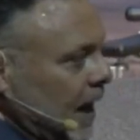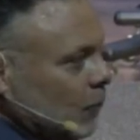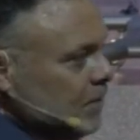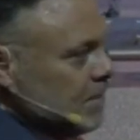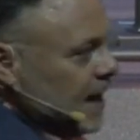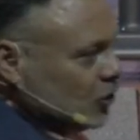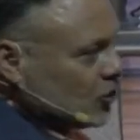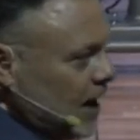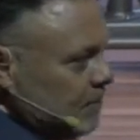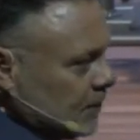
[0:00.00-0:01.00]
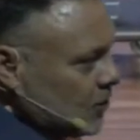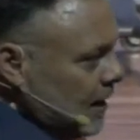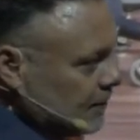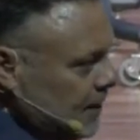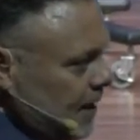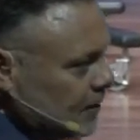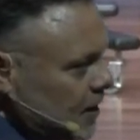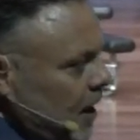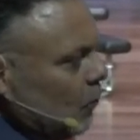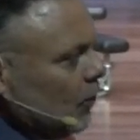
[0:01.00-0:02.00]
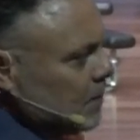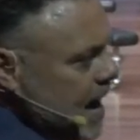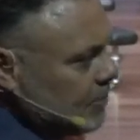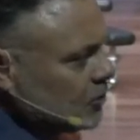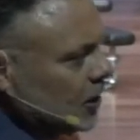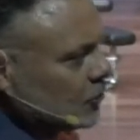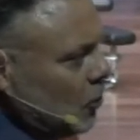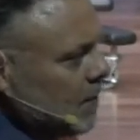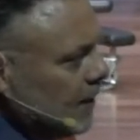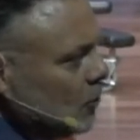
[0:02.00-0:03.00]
And we've made statements like this Well, the Bible says no